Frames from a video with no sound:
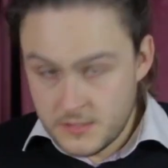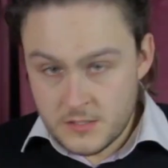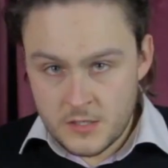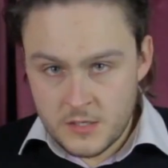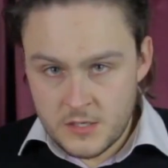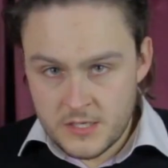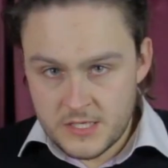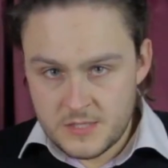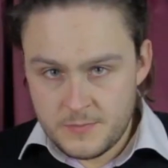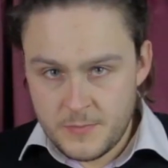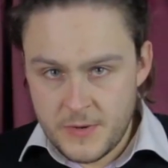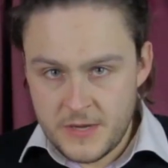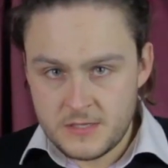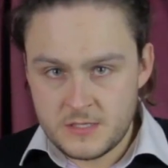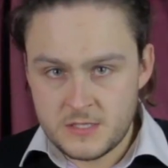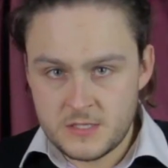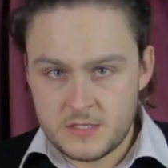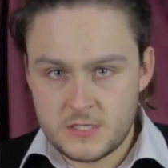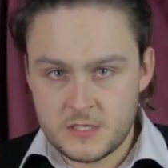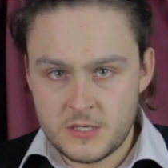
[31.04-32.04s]
Dali
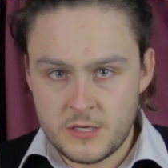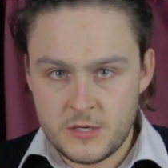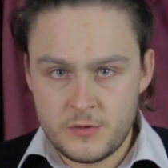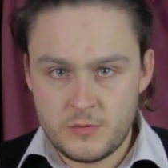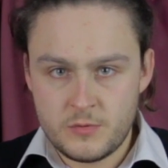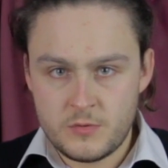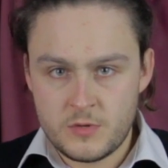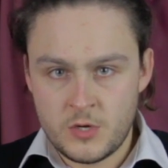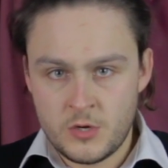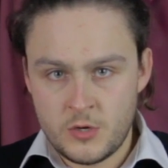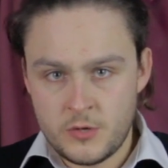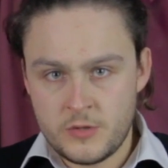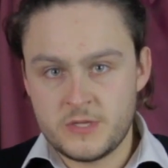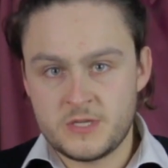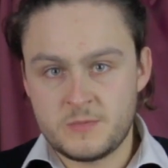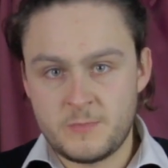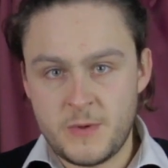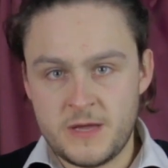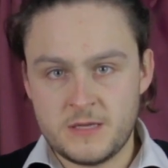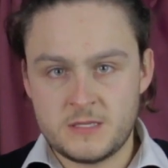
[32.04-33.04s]
Spektor 2, like the
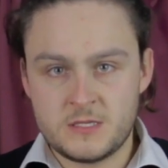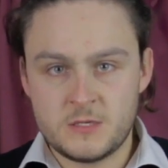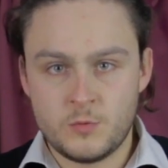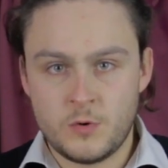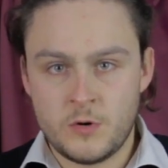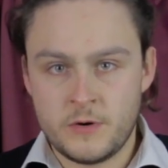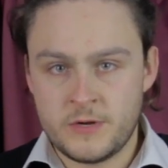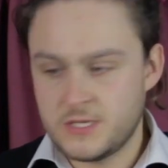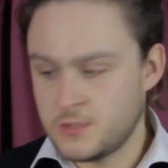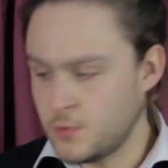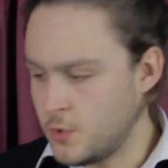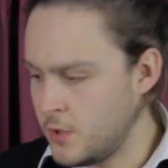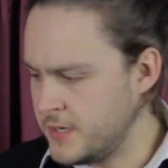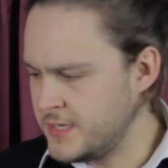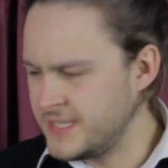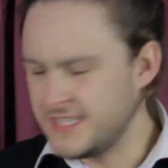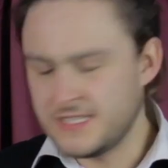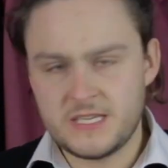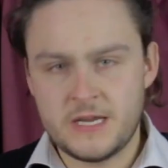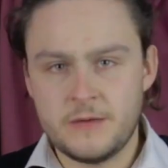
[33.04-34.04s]
Spektor 1, is quite
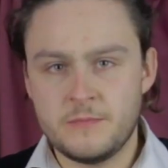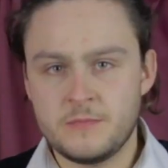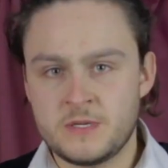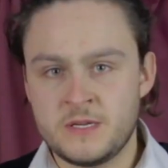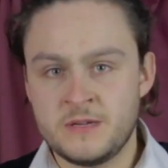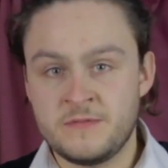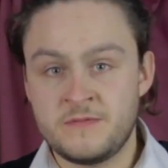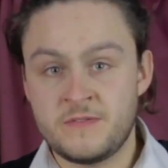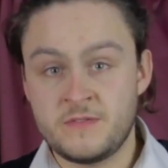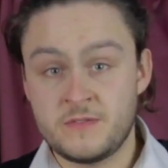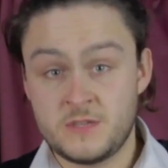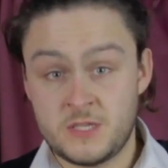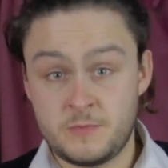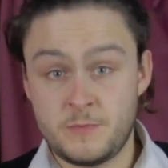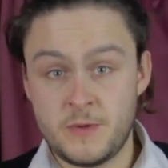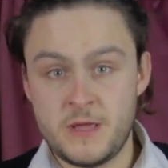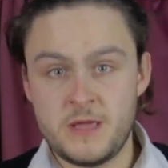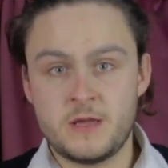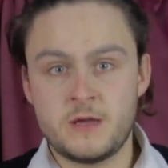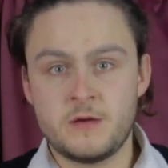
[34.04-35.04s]
a deceptive
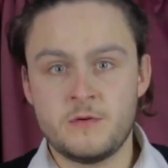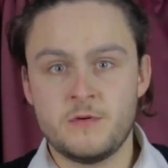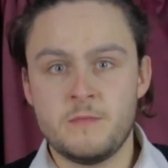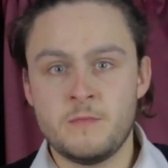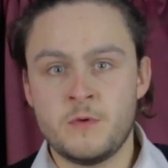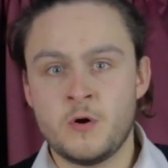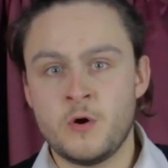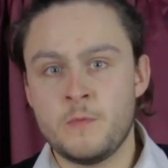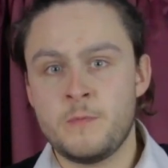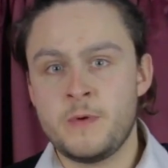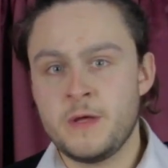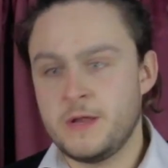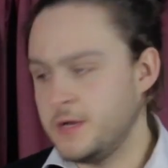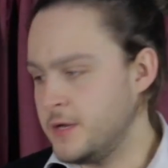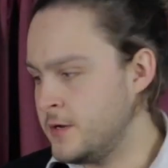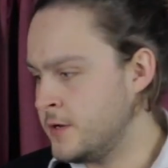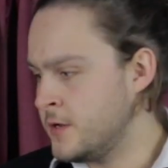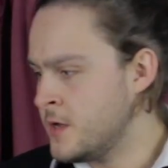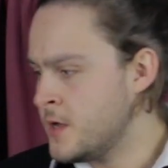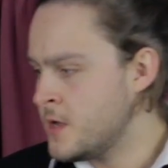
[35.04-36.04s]
speaker in my
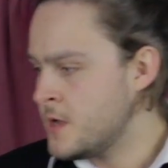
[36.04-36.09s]
opinion.